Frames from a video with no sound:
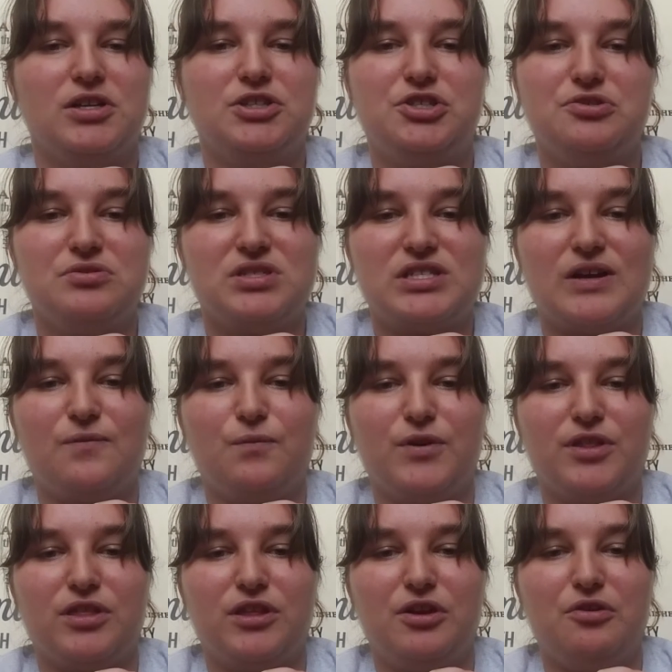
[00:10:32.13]
do stuff
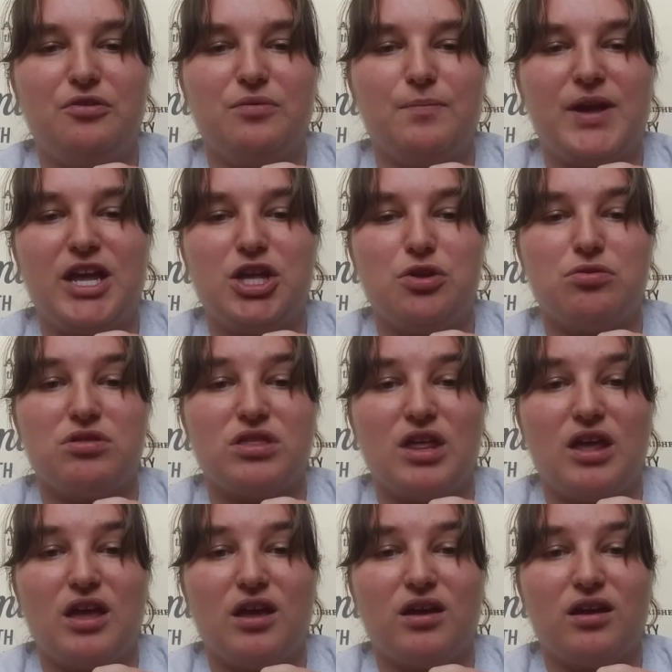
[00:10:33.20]
with you to make you
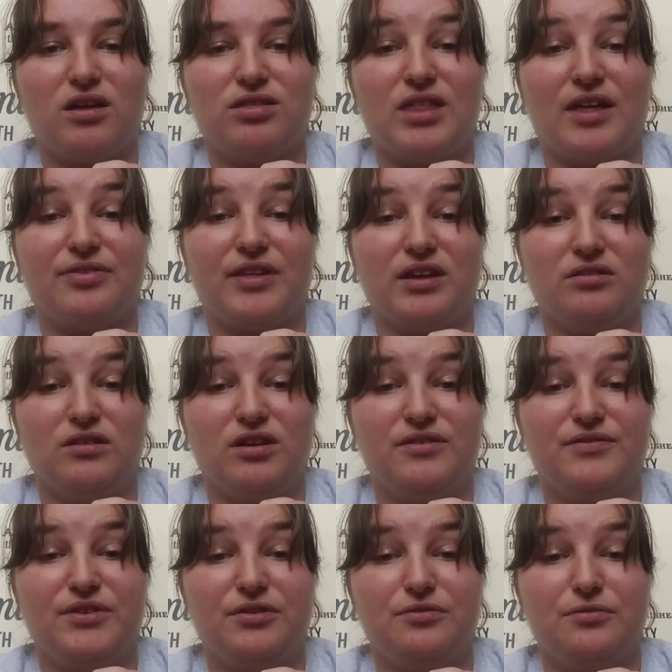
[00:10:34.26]
think that they
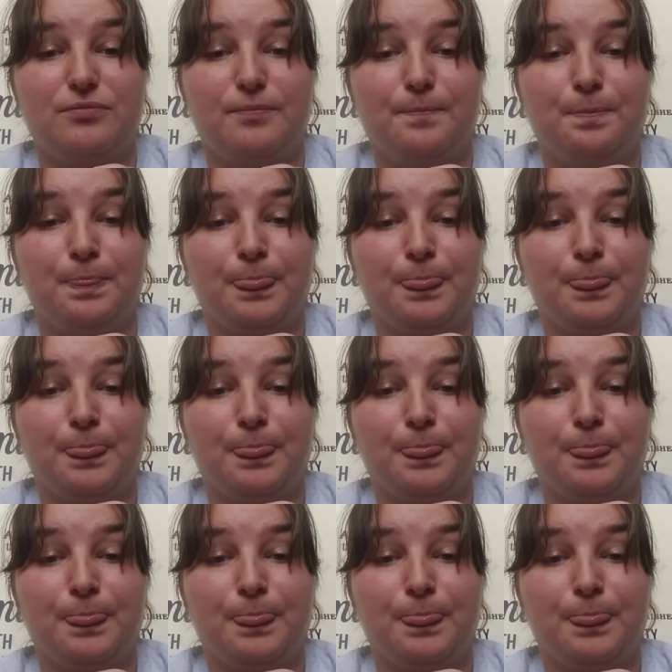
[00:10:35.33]
love you.